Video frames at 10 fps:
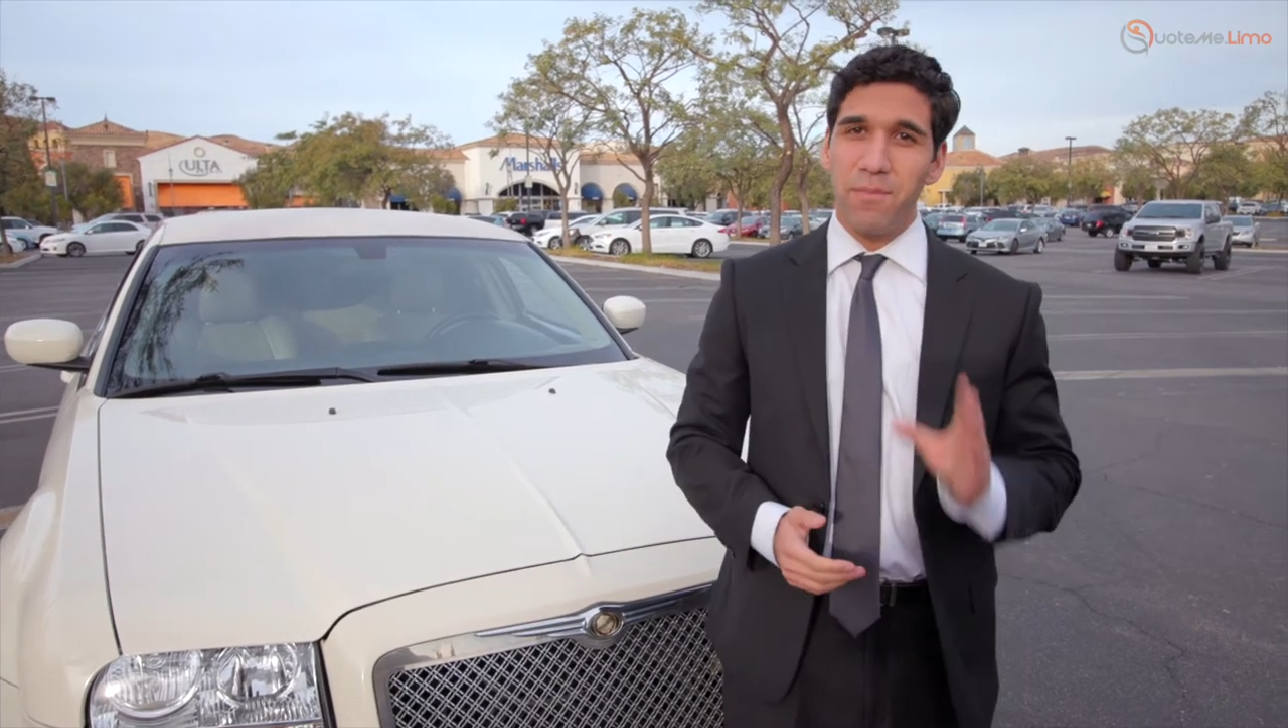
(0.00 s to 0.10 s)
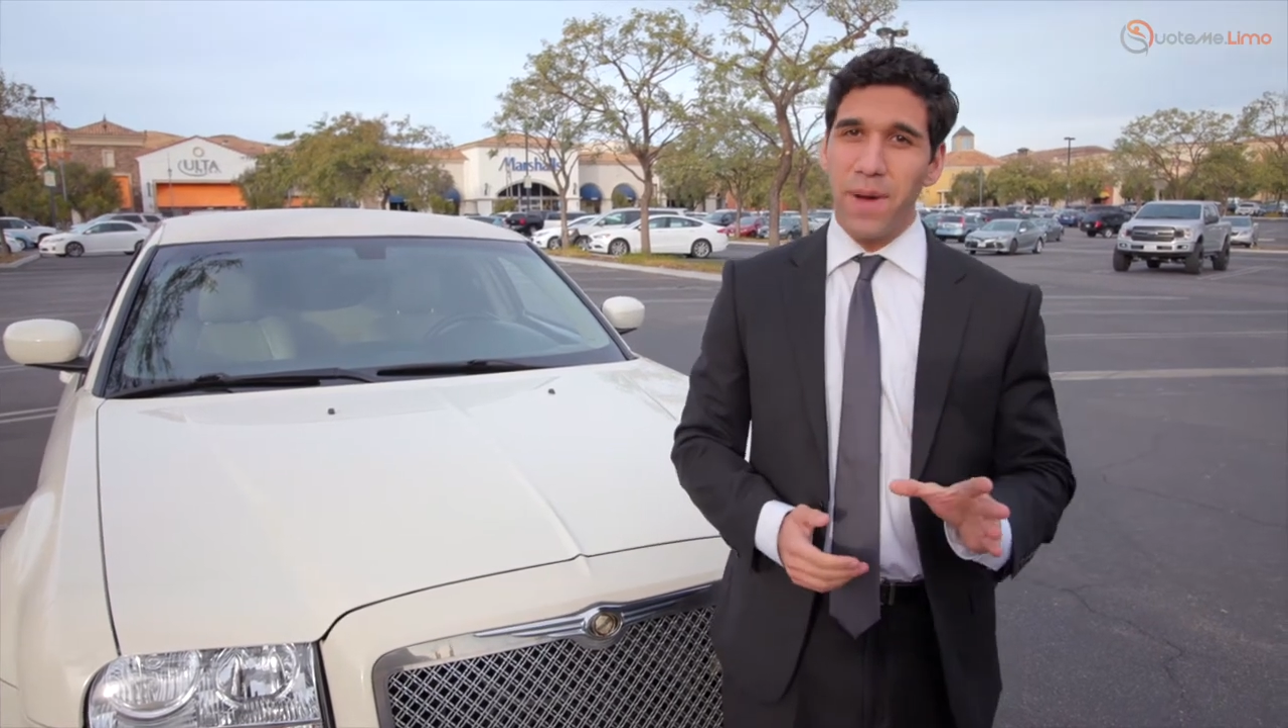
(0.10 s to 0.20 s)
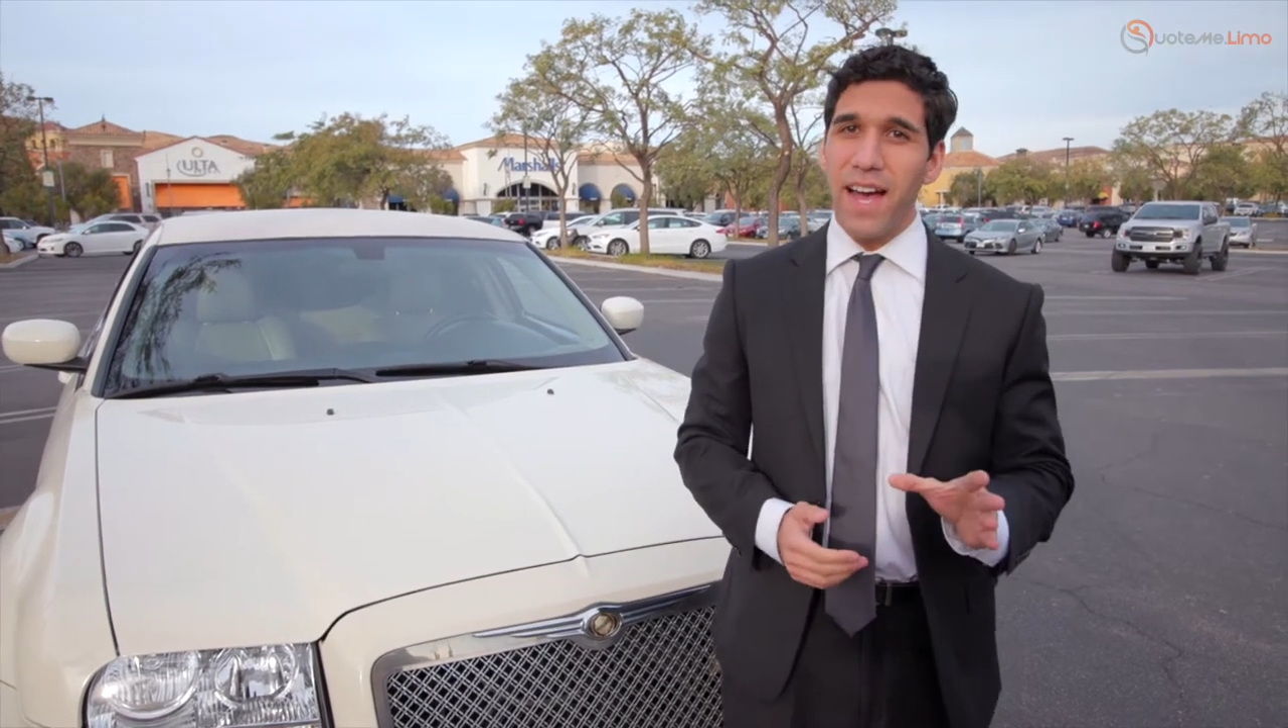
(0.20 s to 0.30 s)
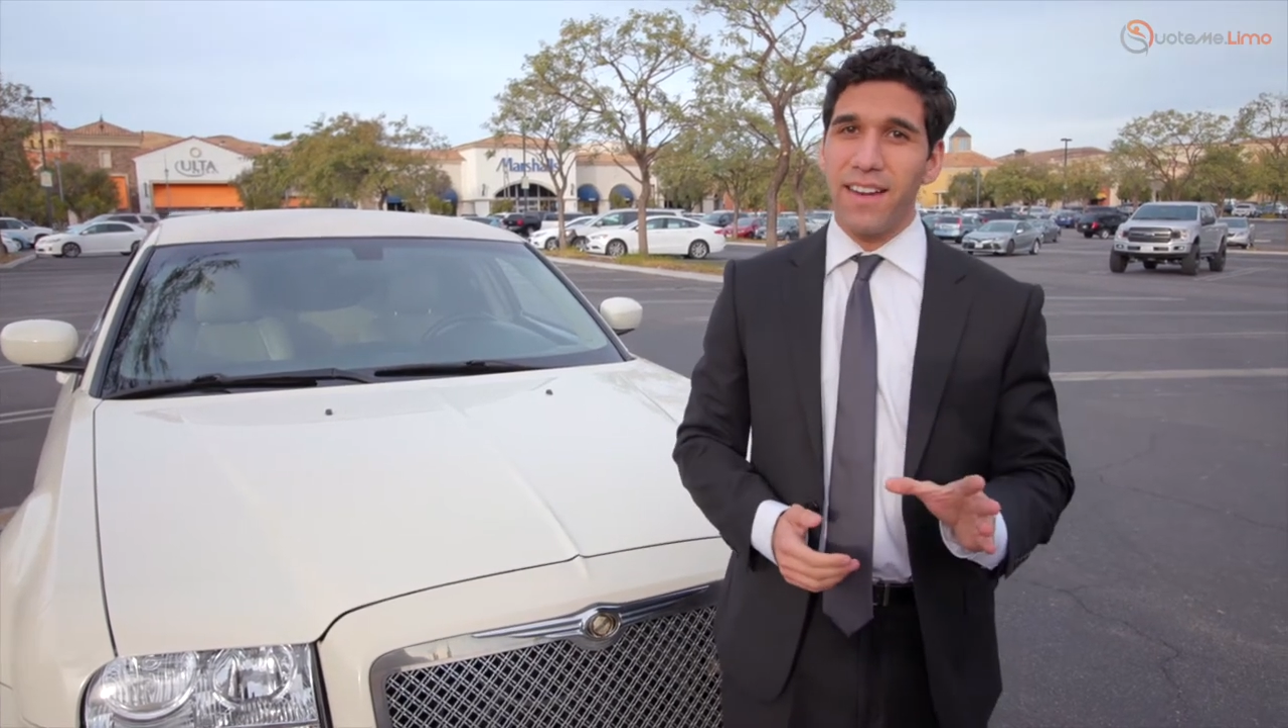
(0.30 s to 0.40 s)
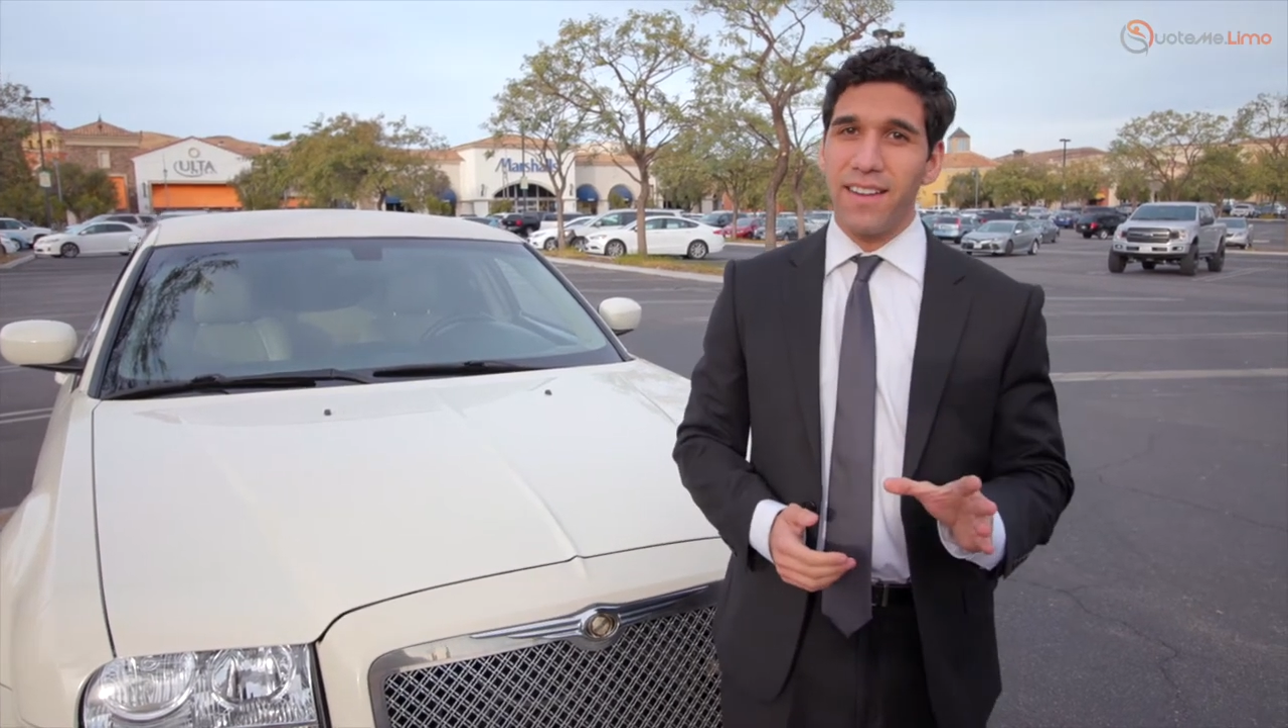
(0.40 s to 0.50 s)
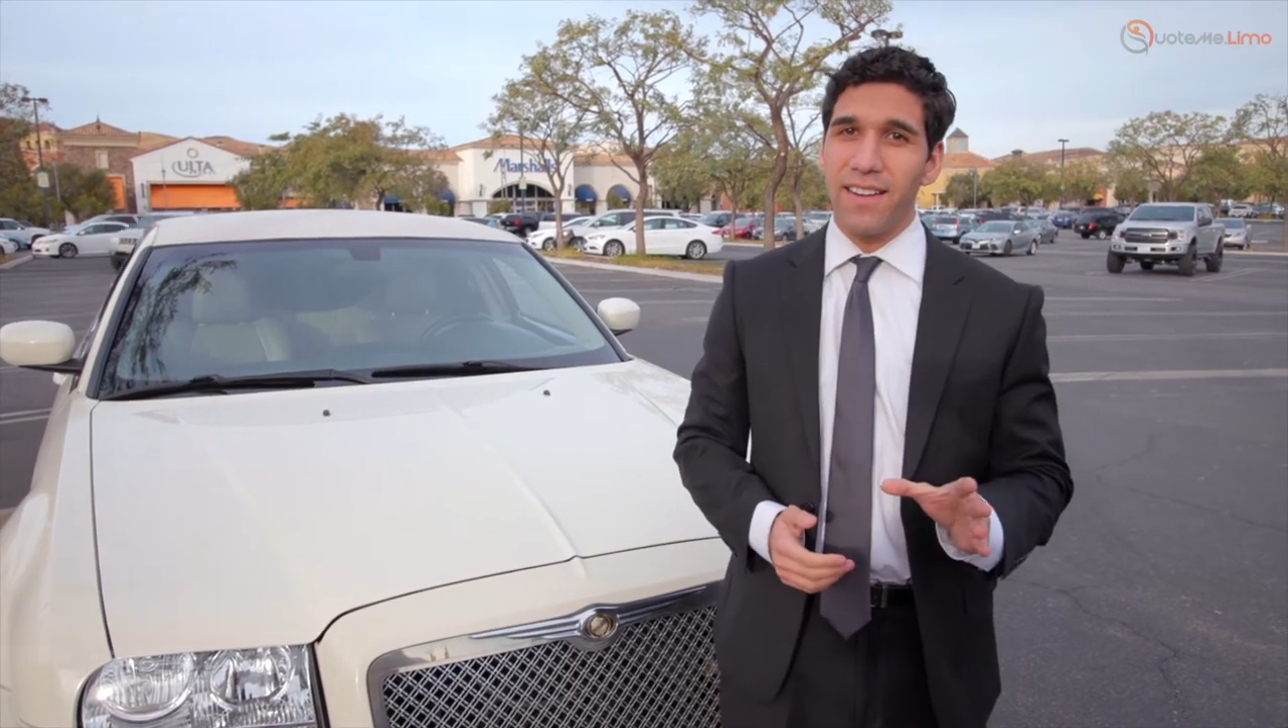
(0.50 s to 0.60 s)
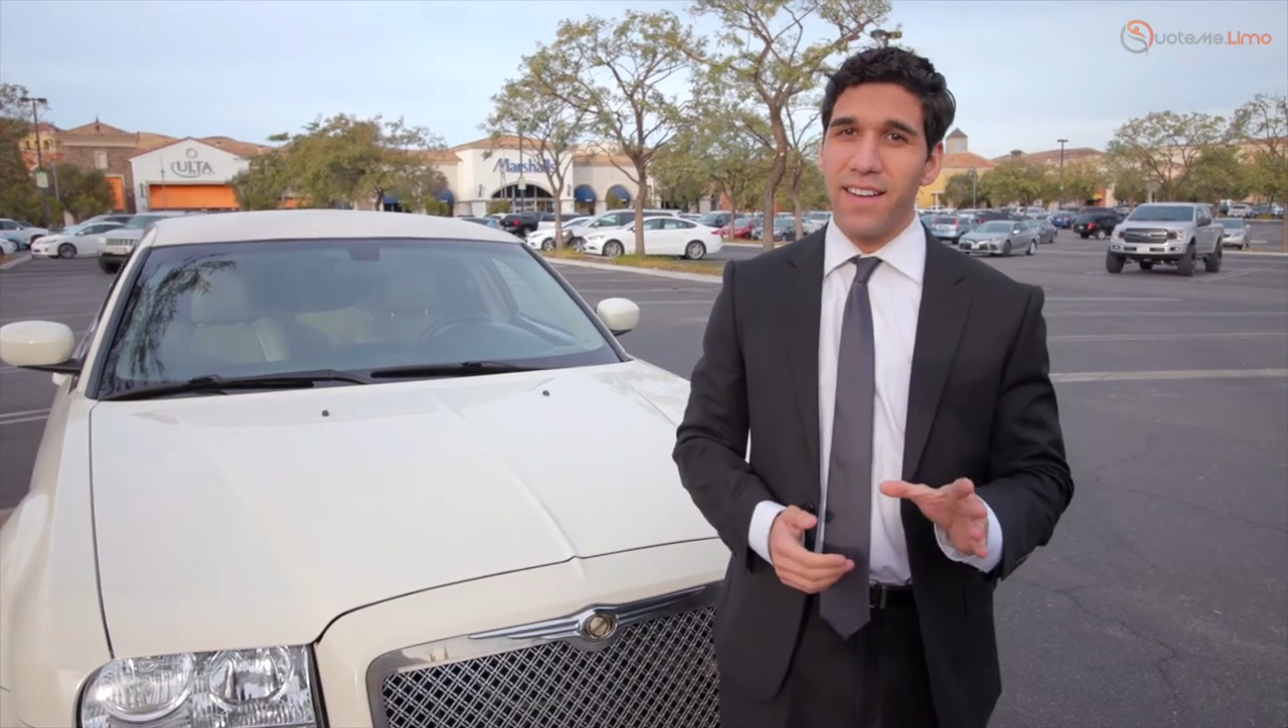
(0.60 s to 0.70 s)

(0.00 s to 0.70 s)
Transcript: But